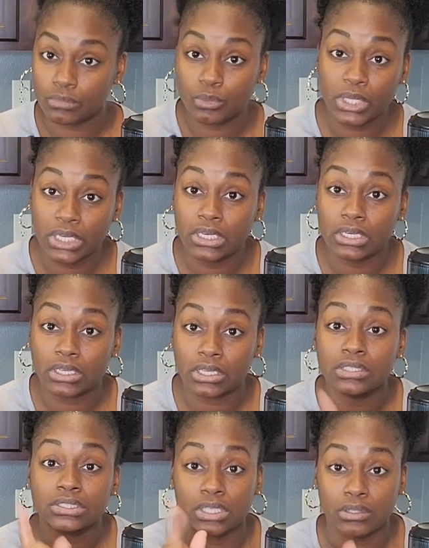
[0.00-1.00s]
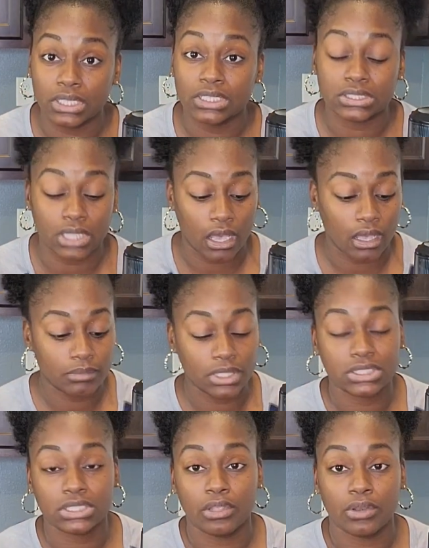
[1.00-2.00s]
we good. So let's stop.
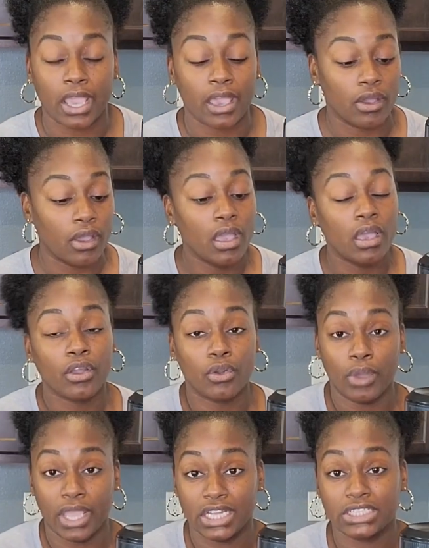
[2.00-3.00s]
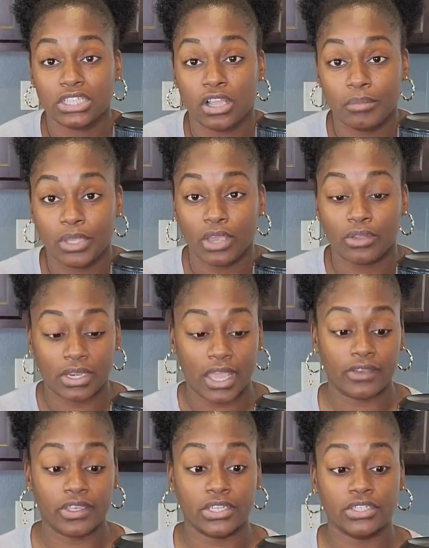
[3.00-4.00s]
Let's slow down. Go ahead and turn me on and
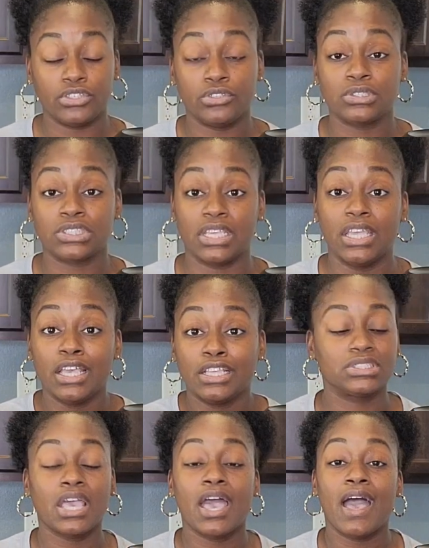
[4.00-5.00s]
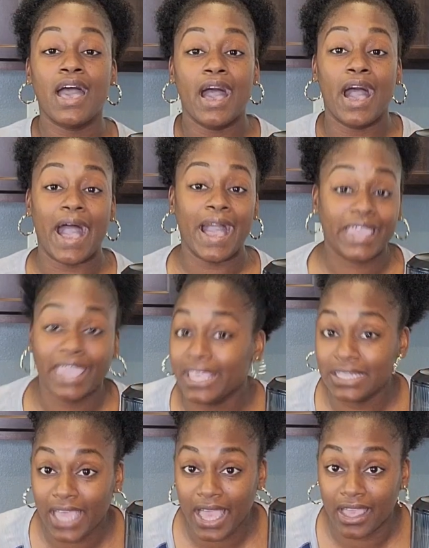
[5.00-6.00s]
I'll get the juice in. I
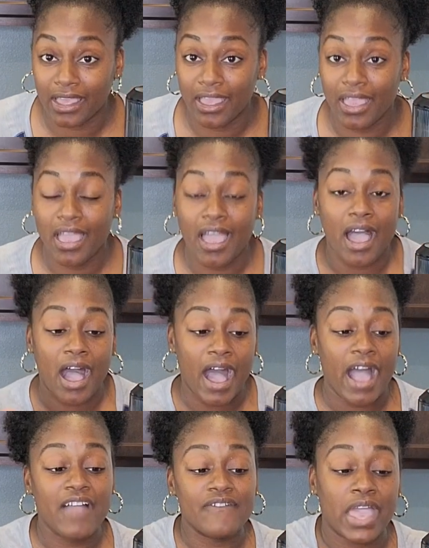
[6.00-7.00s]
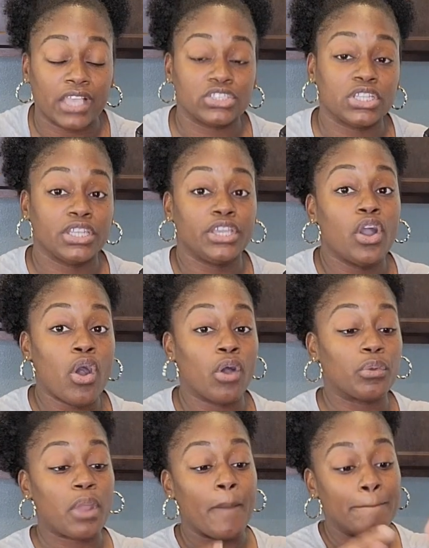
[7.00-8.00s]
can't lie. I have actually
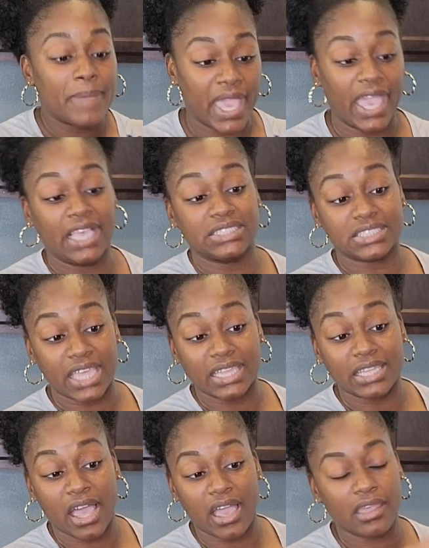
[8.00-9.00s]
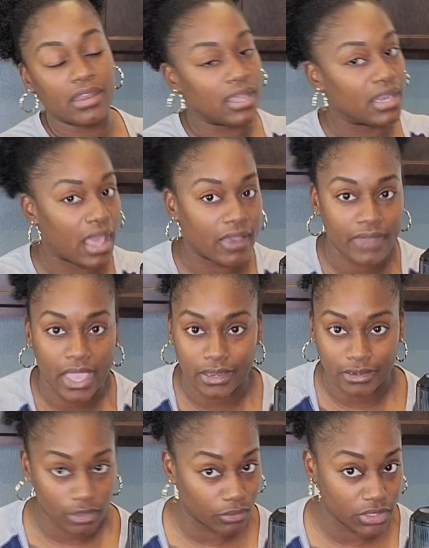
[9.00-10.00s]
gone past that line and I've
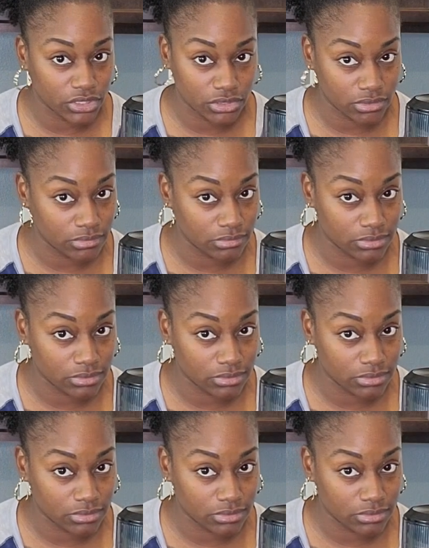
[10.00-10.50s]
had no issues.